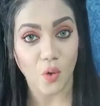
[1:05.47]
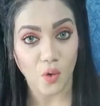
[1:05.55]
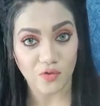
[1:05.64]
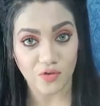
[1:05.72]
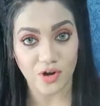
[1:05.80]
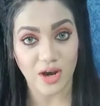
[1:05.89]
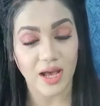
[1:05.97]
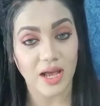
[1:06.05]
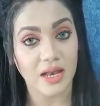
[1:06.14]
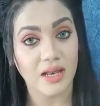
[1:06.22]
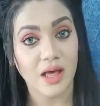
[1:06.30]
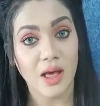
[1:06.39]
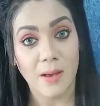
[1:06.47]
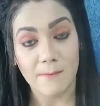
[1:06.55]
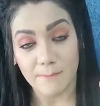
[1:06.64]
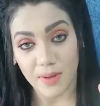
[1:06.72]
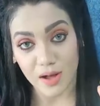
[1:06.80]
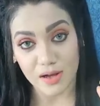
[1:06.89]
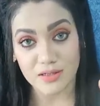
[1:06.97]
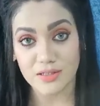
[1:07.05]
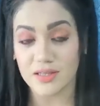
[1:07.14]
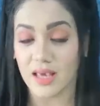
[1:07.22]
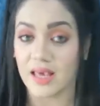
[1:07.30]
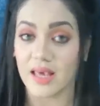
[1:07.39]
Overnight Mask,